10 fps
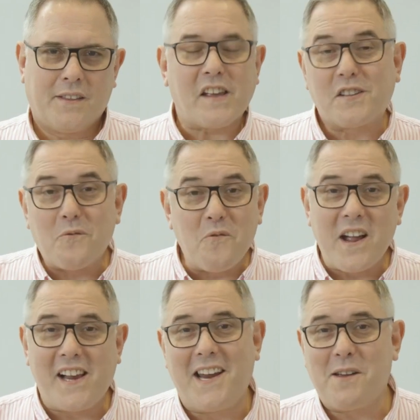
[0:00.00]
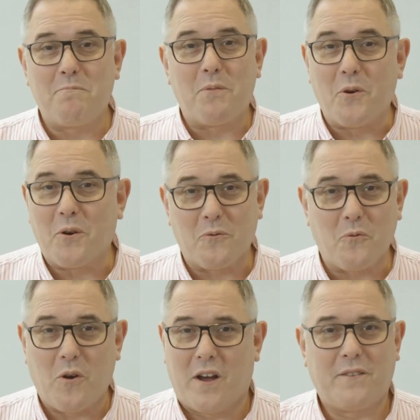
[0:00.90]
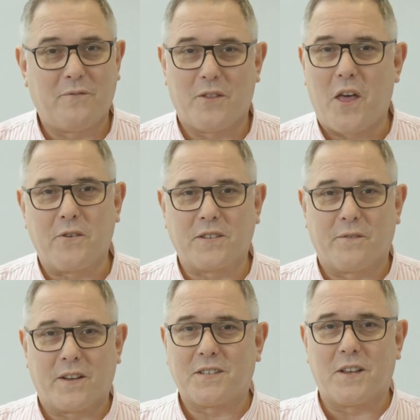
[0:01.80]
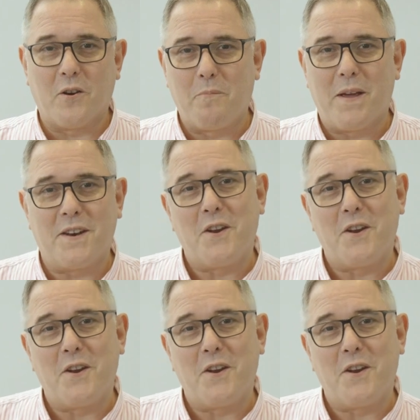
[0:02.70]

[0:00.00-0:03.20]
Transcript: That's a really important word for those of us that are a bit